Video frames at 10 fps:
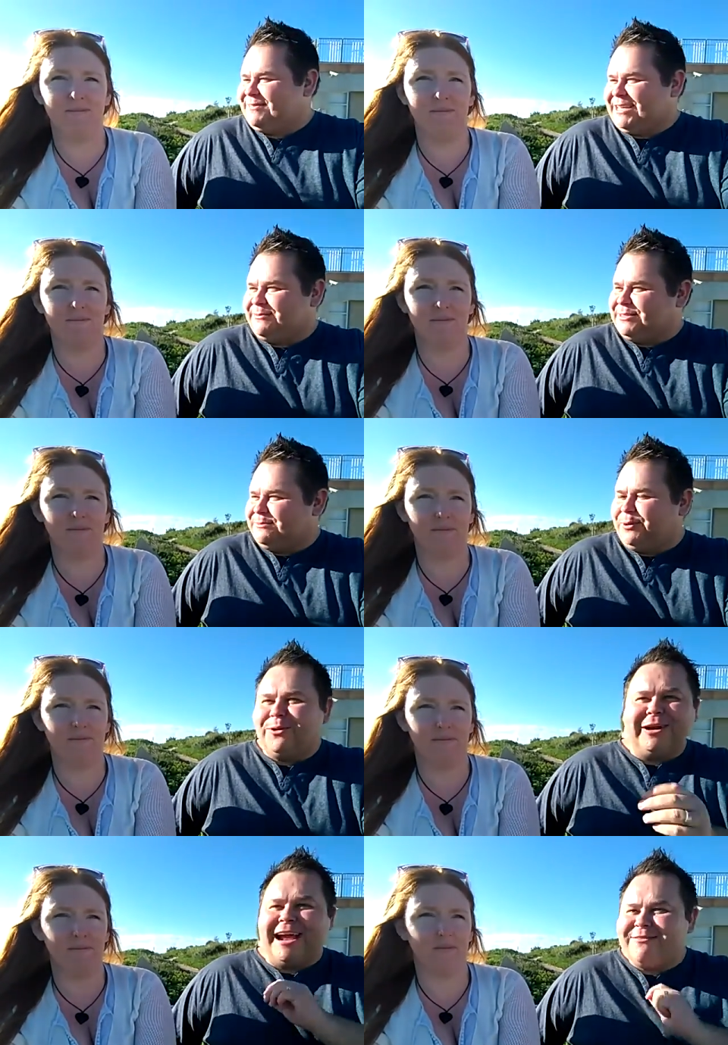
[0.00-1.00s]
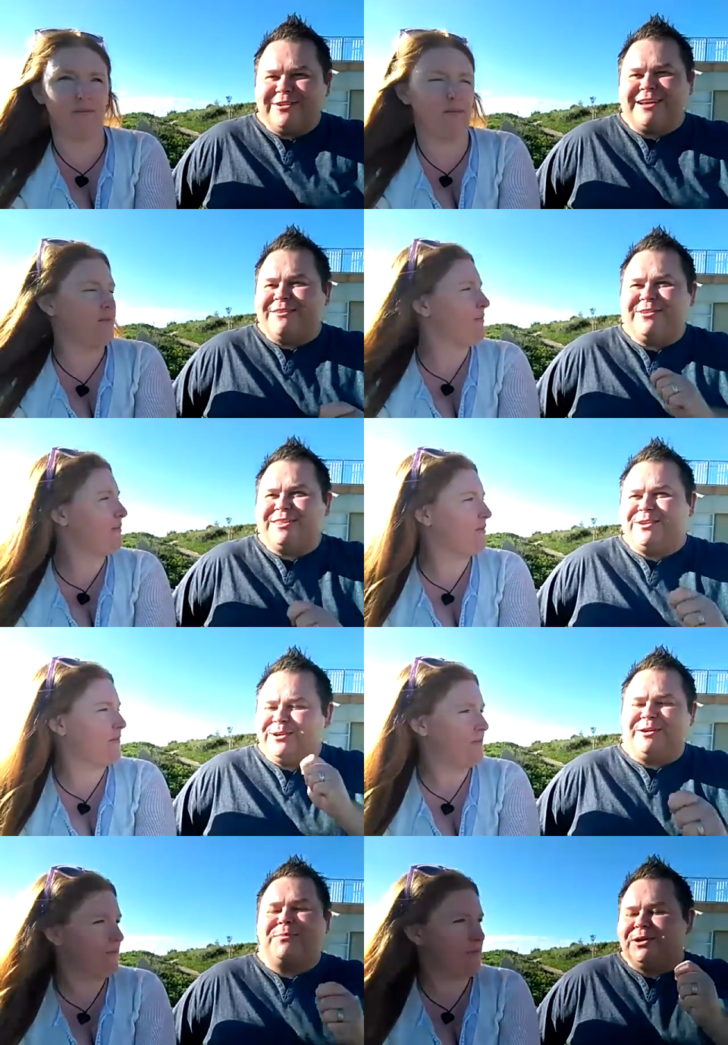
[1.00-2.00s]
Speaker 1: team support, everything
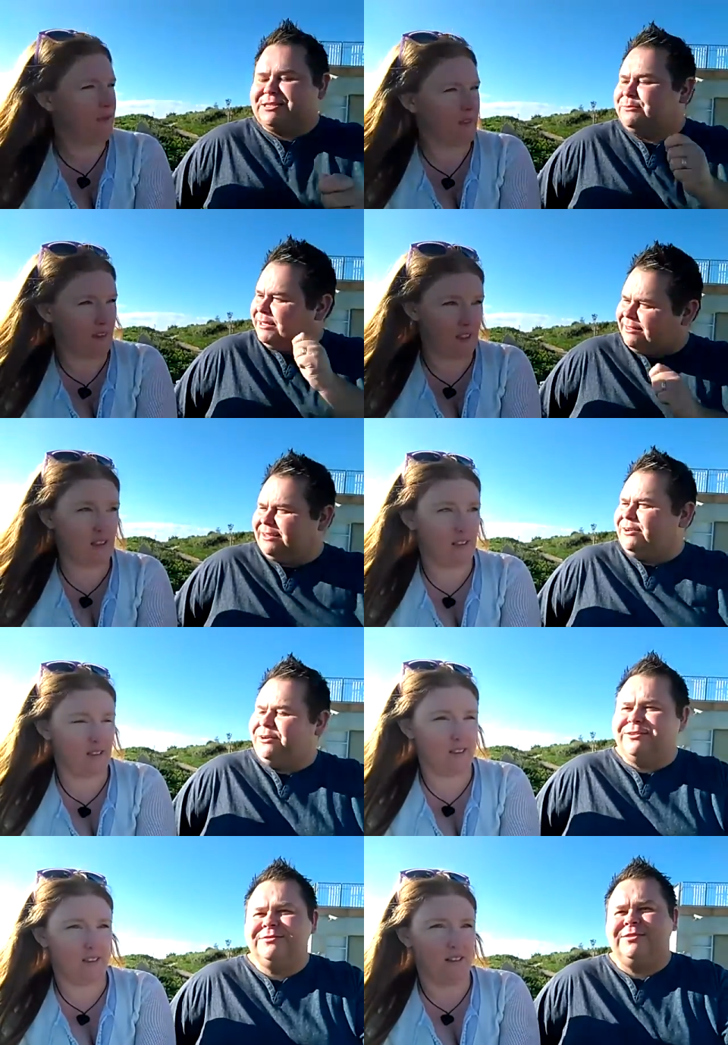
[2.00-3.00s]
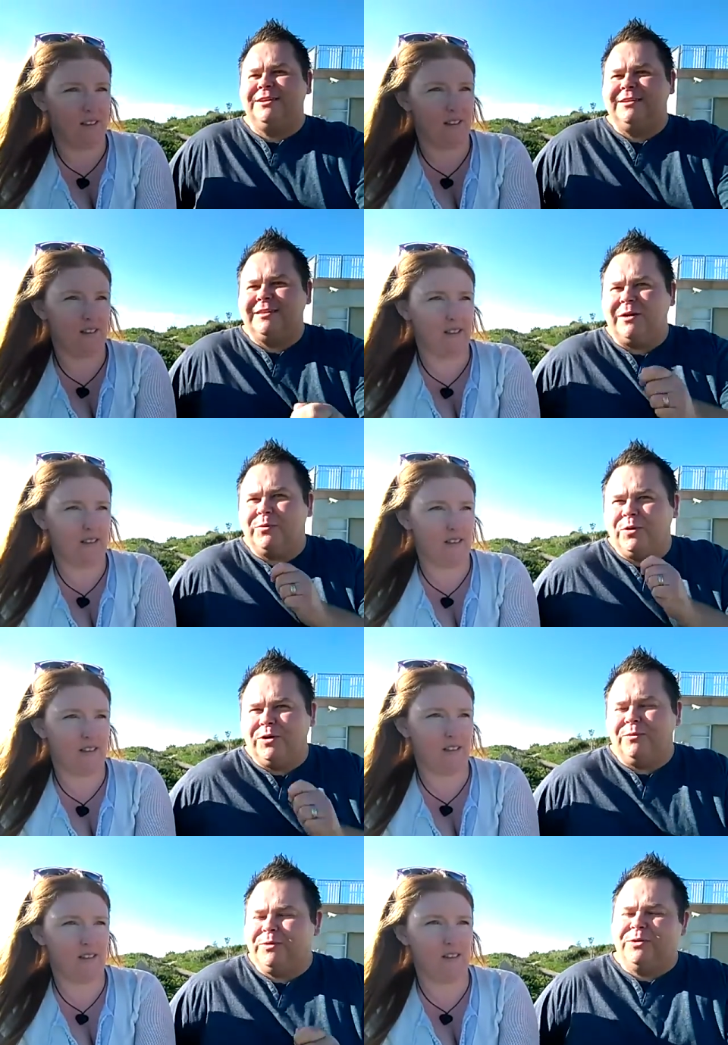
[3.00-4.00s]
you can possibly think of that will
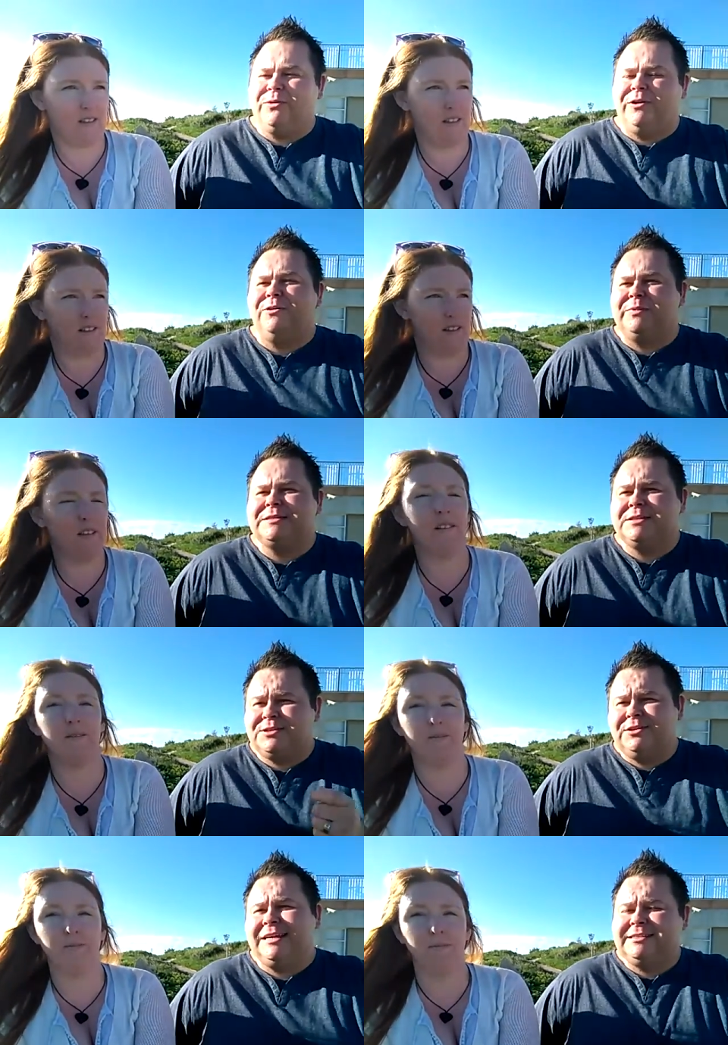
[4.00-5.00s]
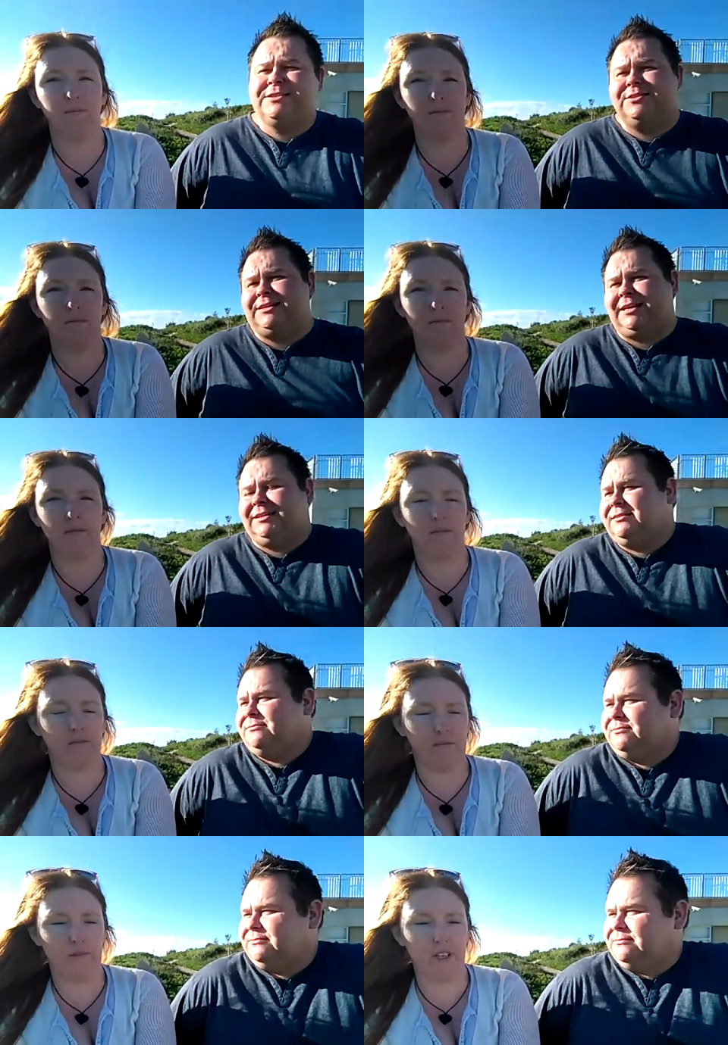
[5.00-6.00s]
help you grow your business, you need to do daily.
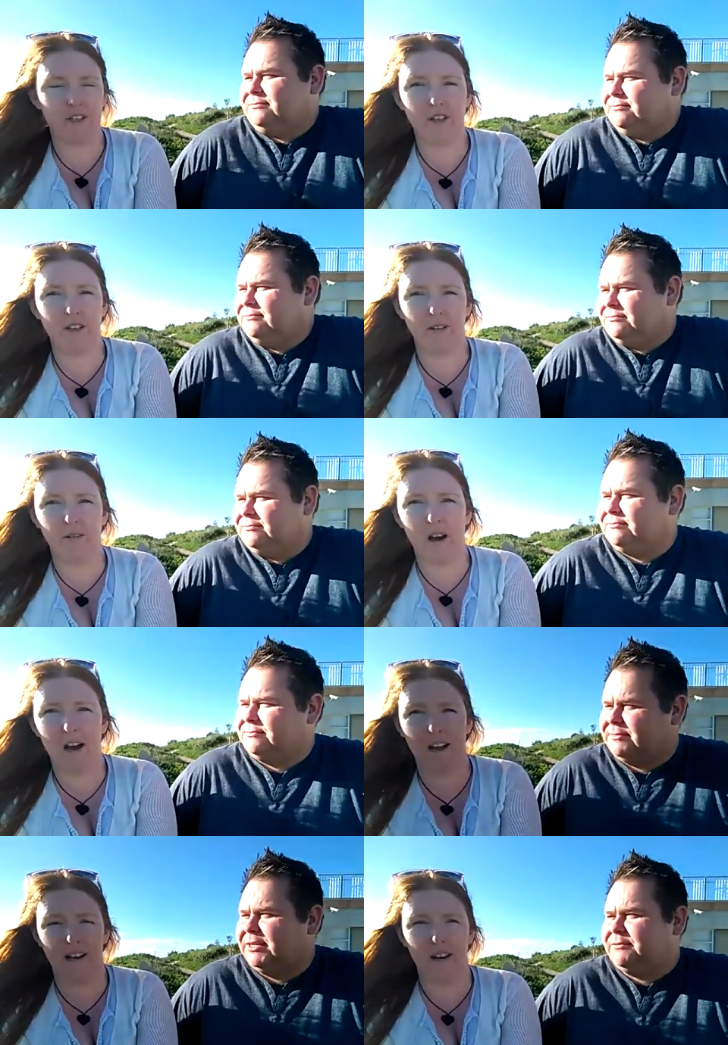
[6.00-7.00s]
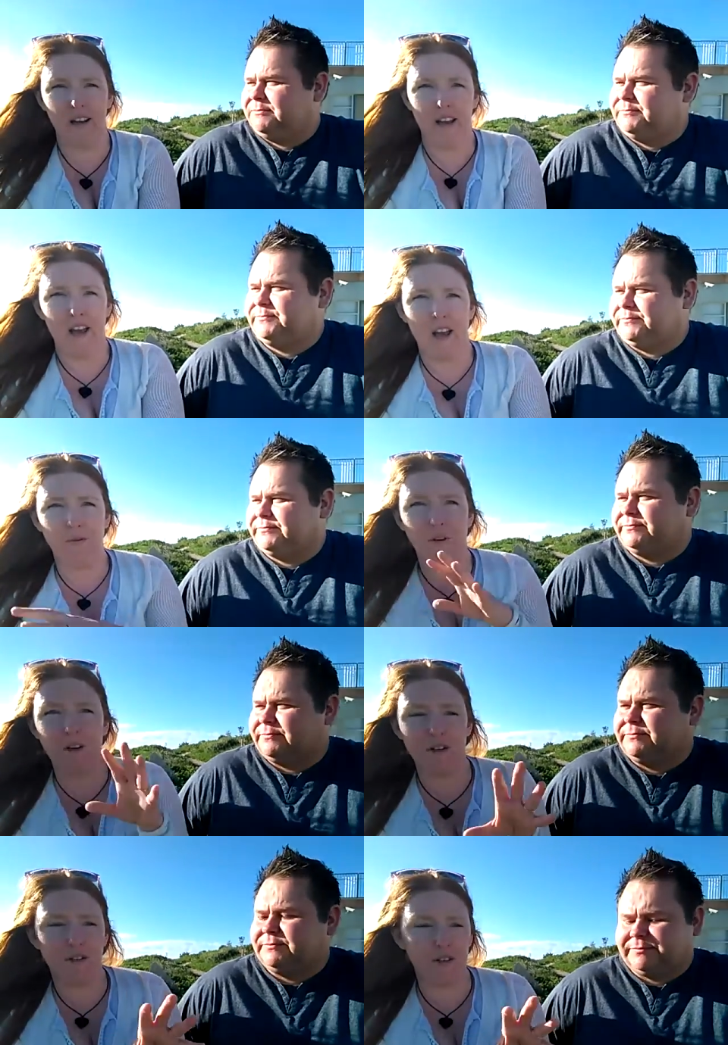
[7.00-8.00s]
Speaker 2: You do. If you
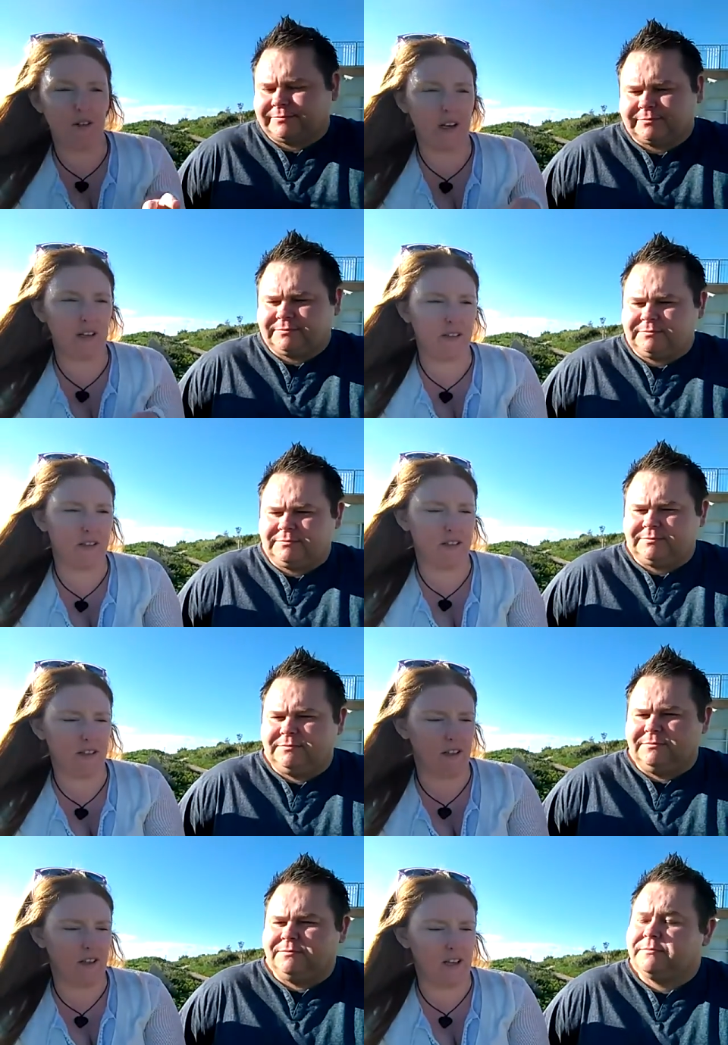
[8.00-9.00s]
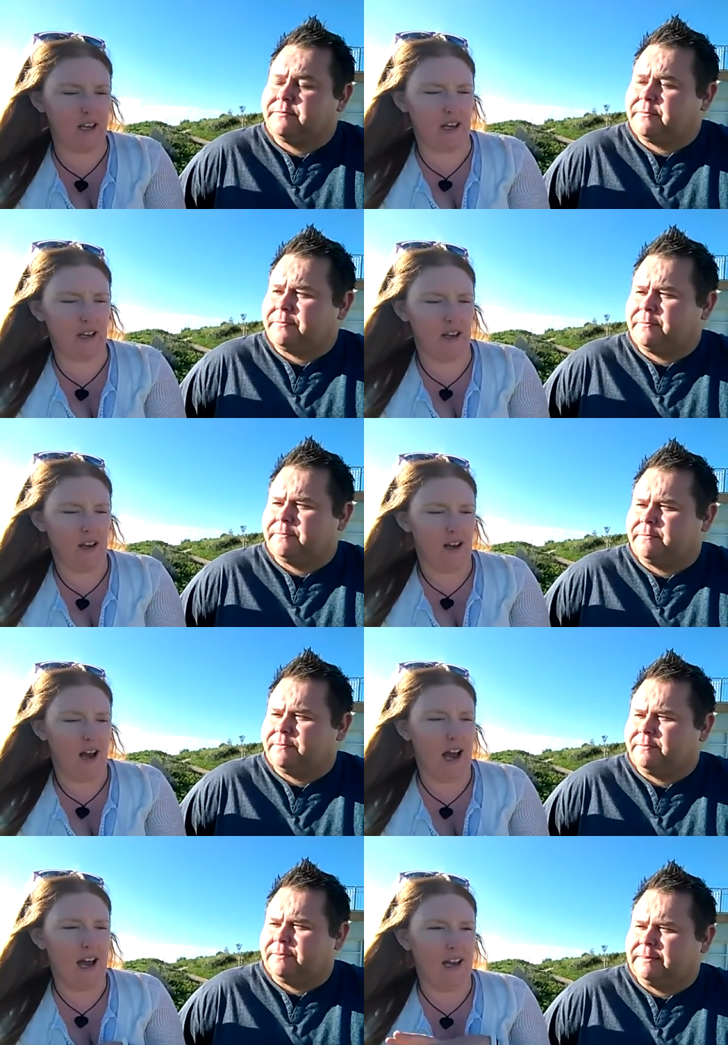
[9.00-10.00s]
can do that consistently,
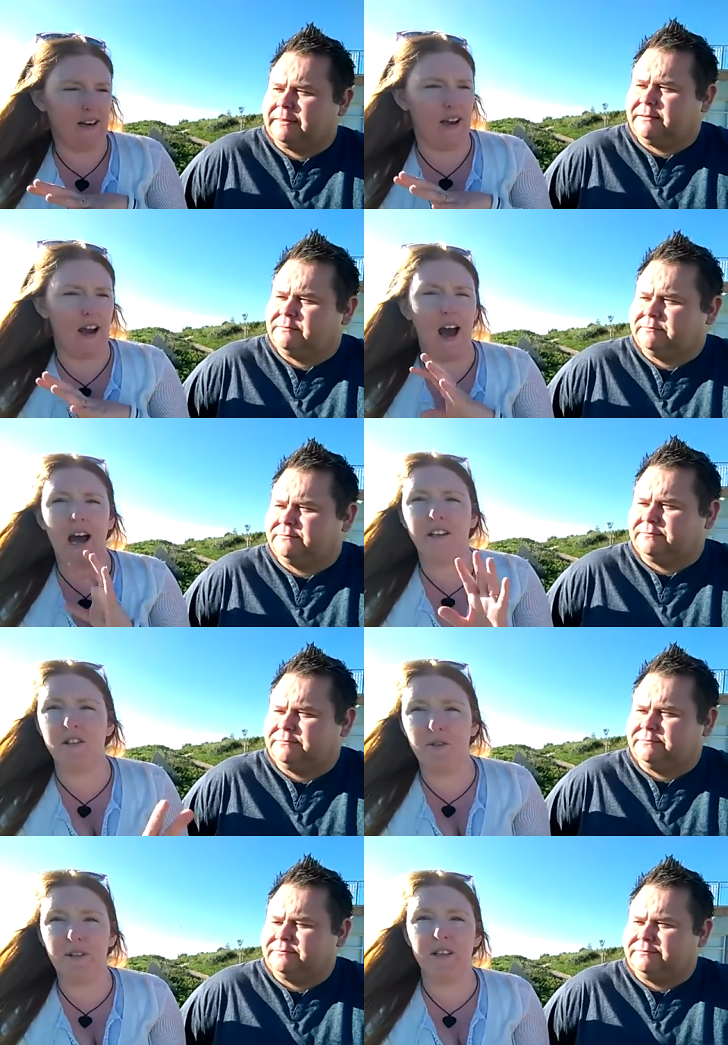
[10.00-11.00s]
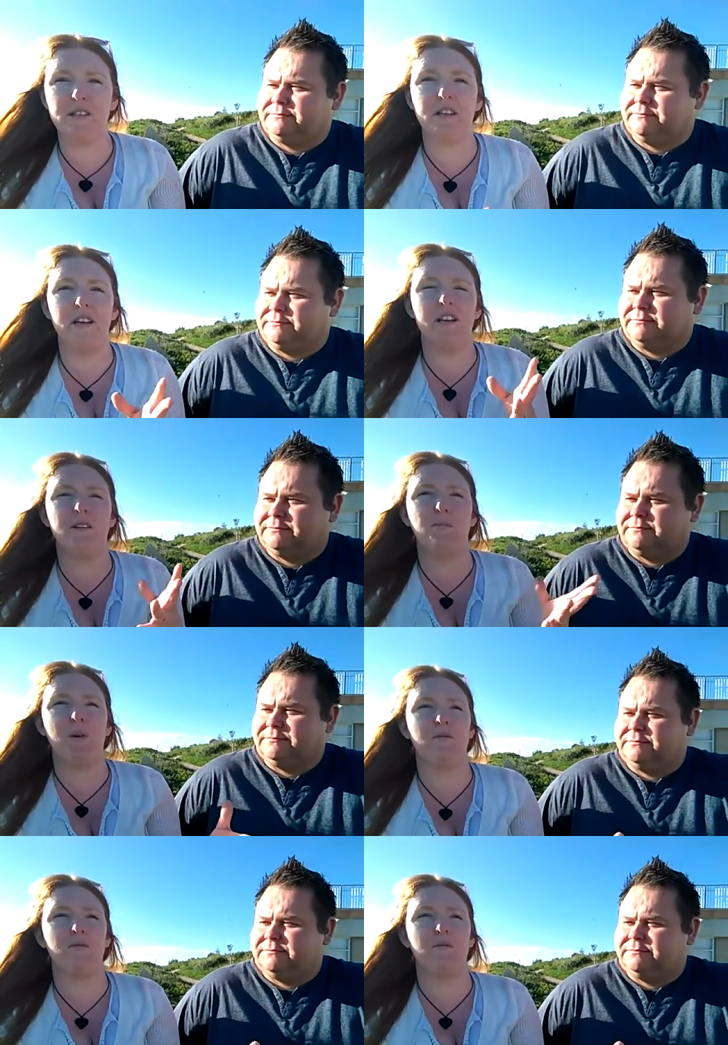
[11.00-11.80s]
add new things in, be